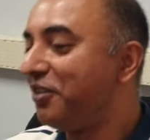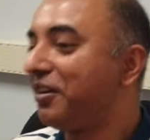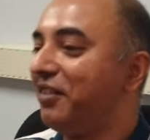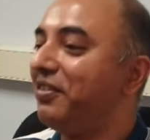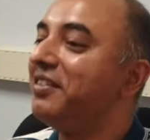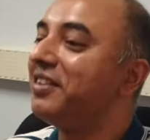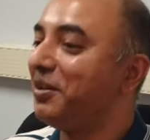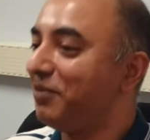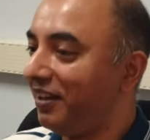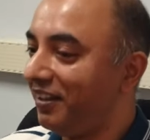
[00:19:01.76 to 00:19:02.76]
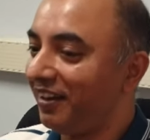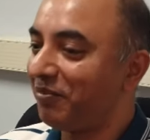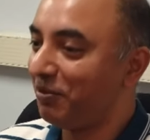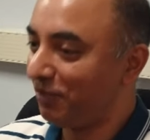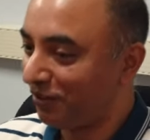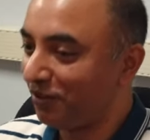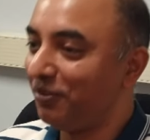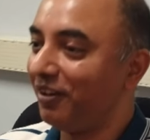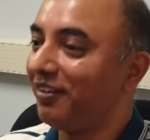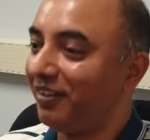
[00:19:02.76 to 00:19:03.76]
need to convince anybody that people
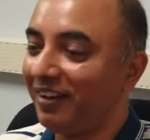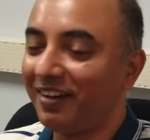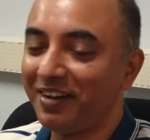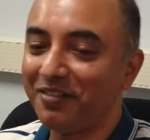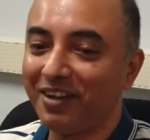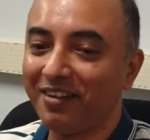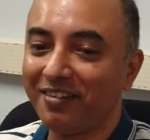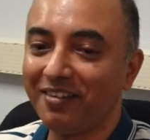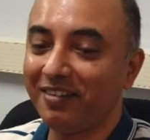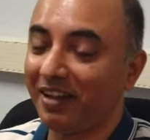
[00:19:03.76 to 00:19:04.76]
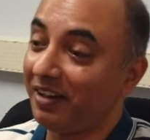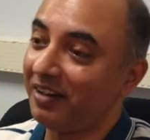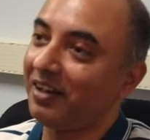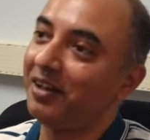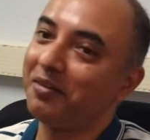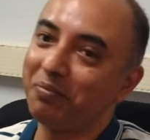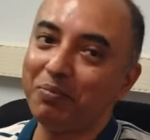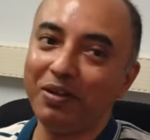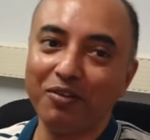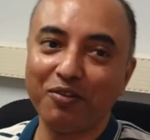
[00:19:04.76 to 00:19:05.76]
should work on RNA viruses. And
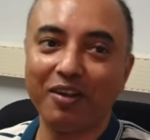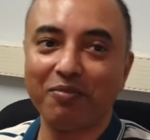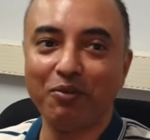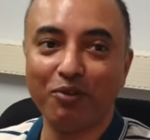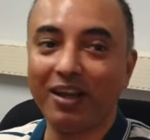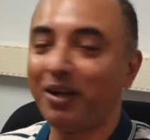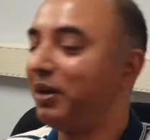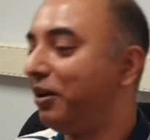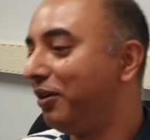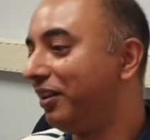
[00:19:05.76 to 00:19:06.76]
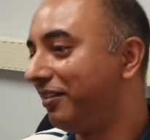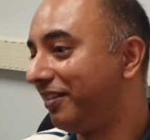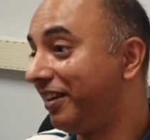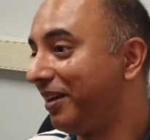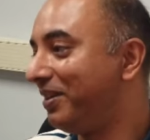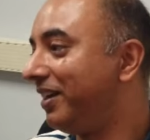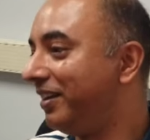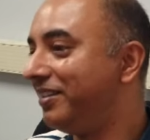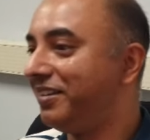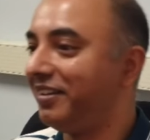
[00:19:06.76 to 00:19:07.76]
people used to ask me, why am I doing this in chemical
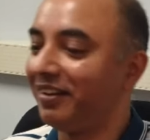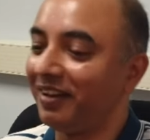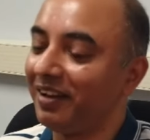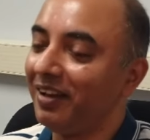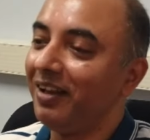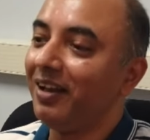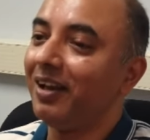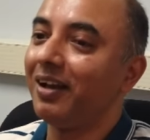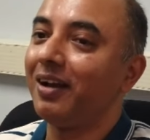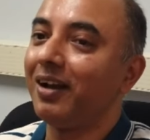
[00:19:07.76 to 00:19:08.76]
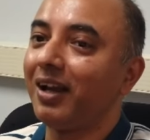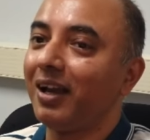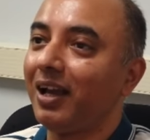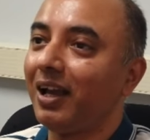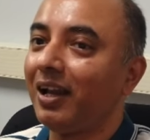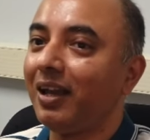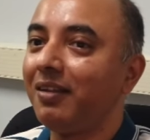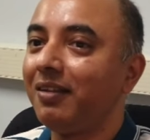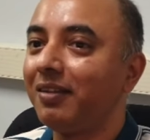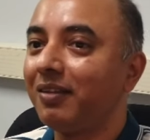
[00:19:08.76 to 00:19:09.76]
engineering? And
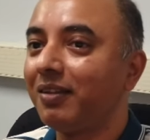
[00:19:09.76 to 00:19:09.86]
I